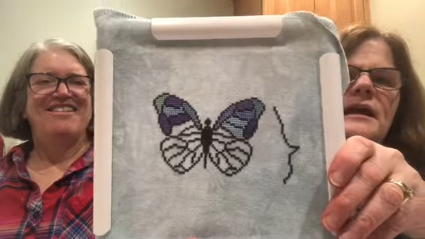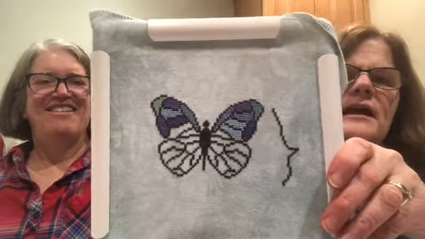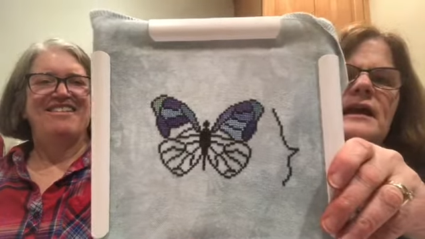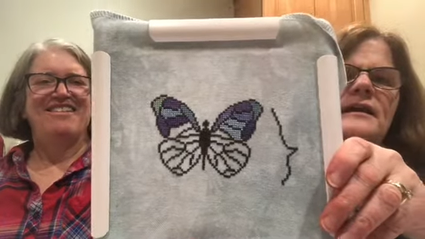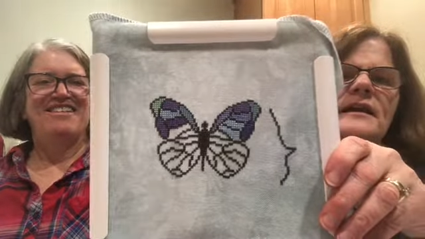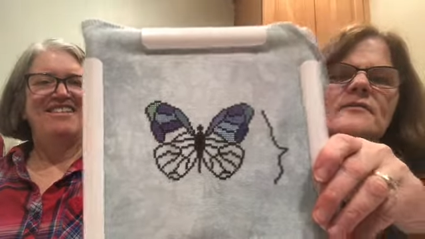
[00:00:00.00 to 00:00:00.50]

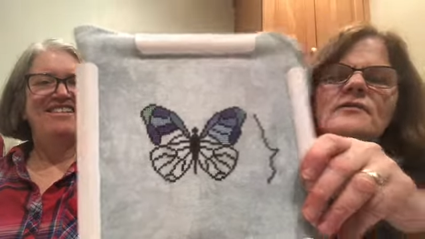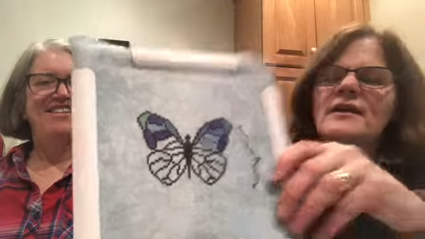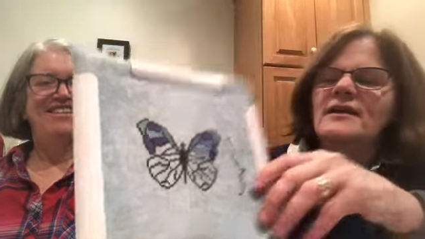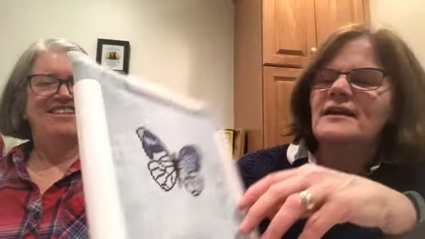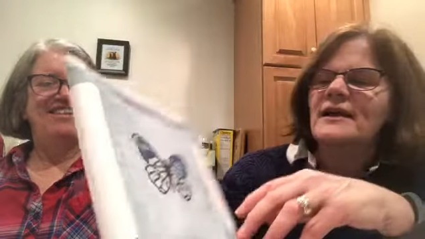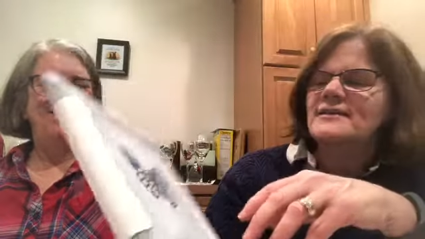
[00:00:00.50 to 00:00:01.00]
Speaker 1: and I
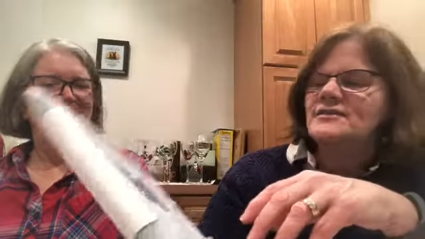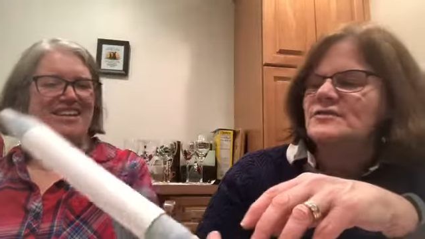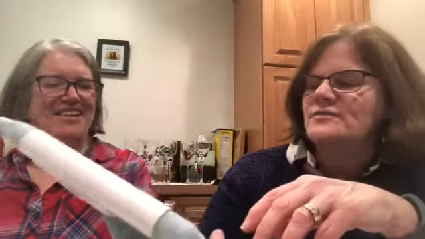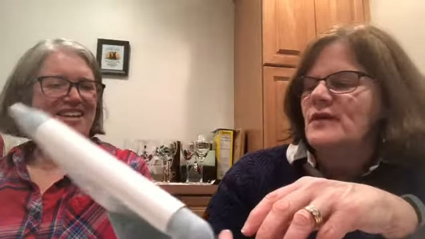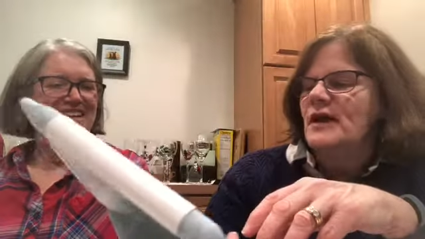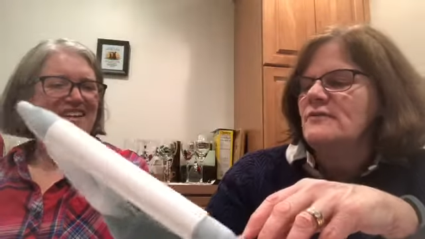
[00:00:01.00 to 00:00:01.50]
and I
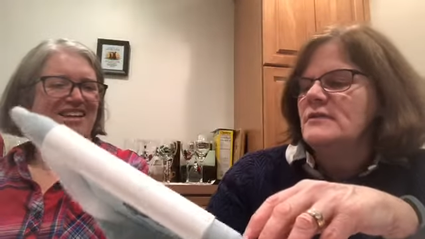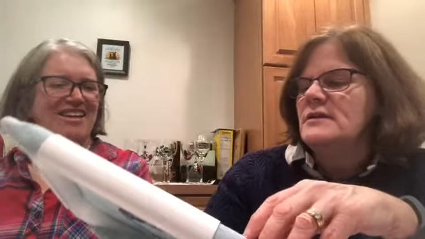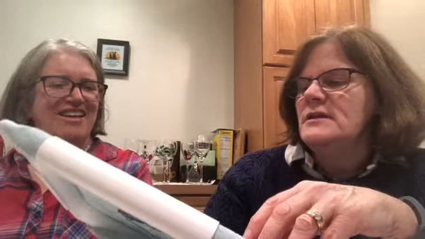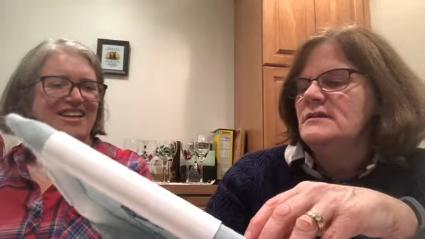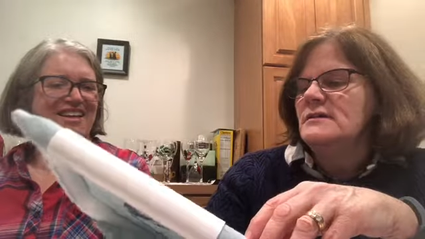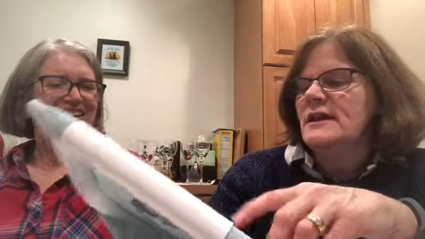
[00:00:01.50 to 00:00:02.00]
I
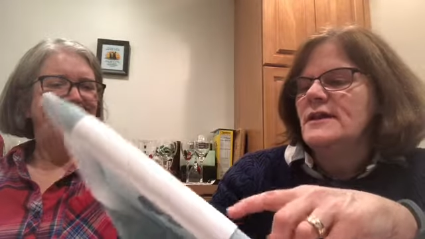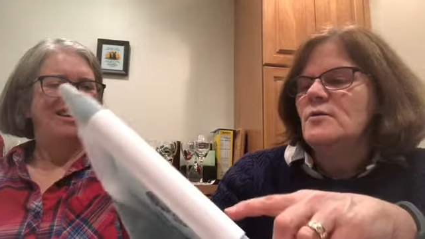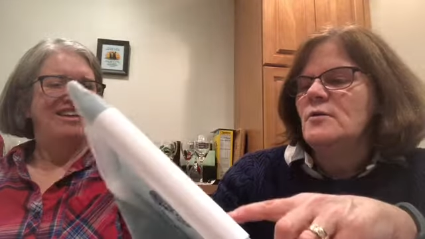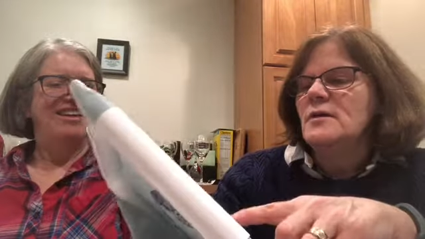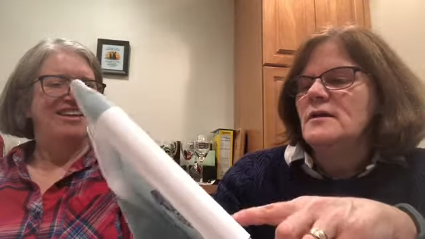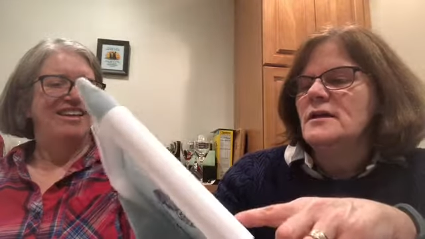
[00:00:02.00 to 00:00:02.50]
really like
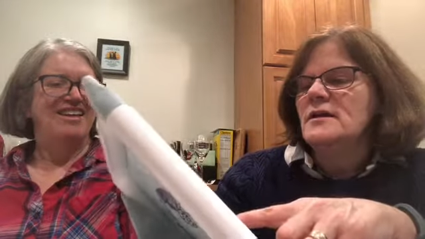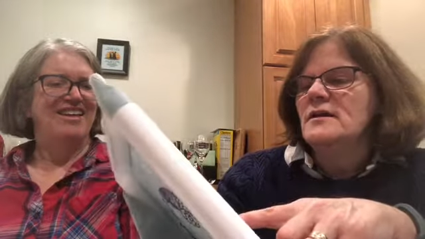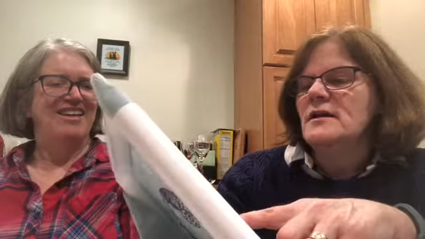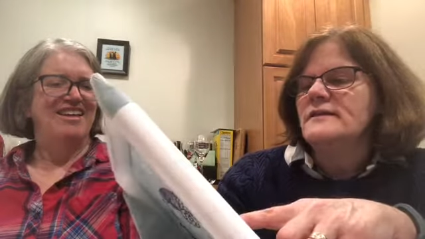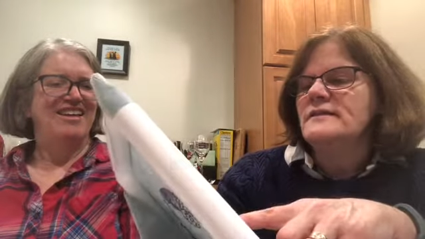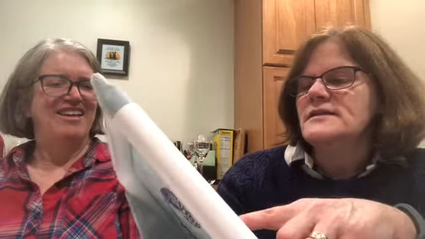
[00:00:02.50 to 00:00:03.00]
working
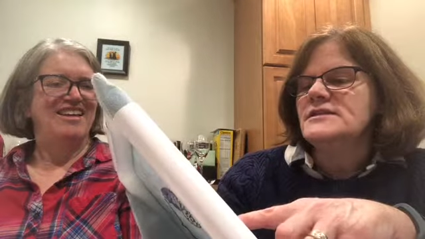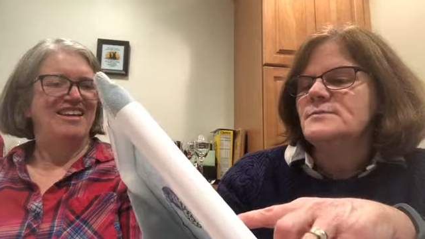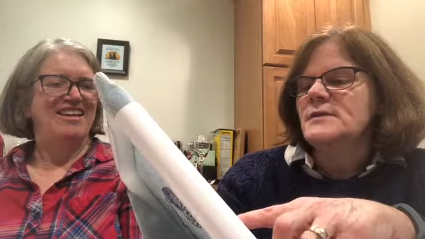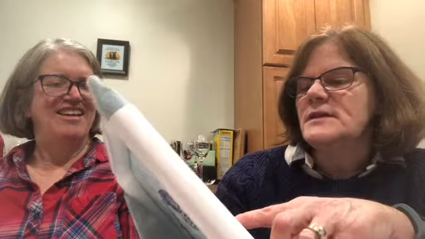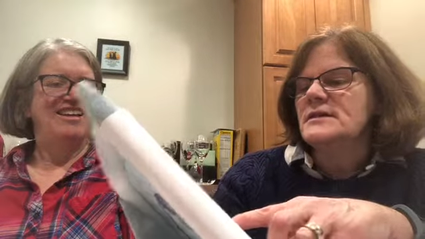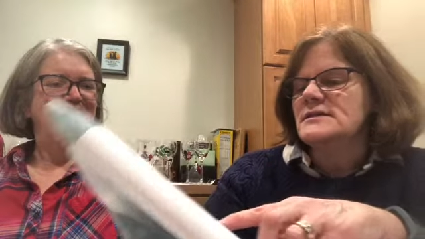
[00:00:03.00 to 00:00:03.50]
on this
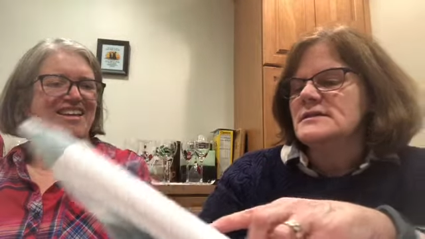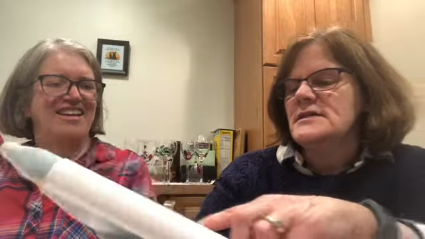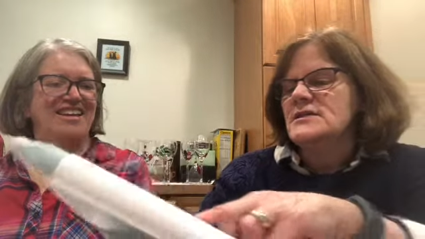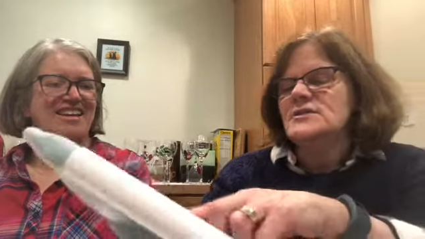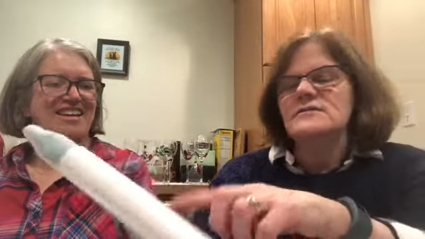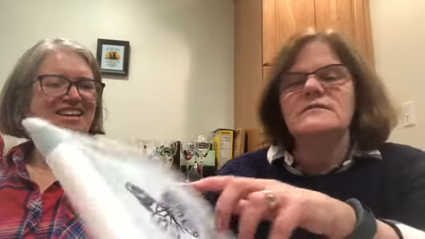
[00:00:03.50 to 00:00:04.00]
because
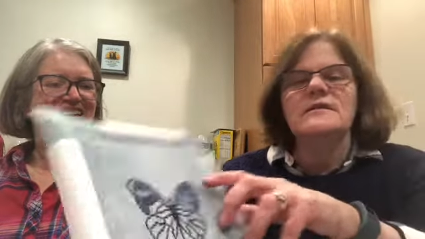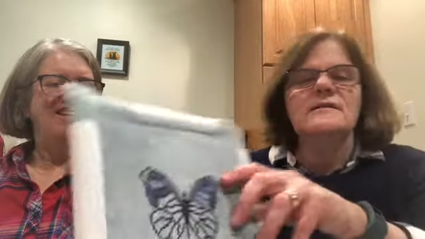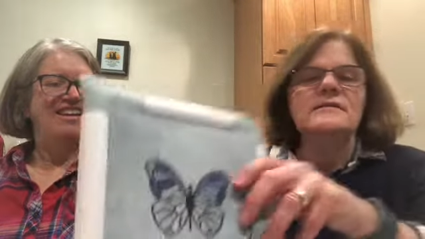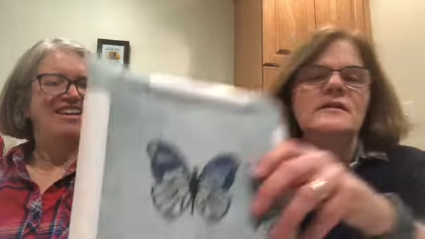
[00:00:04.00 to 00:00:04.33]
each you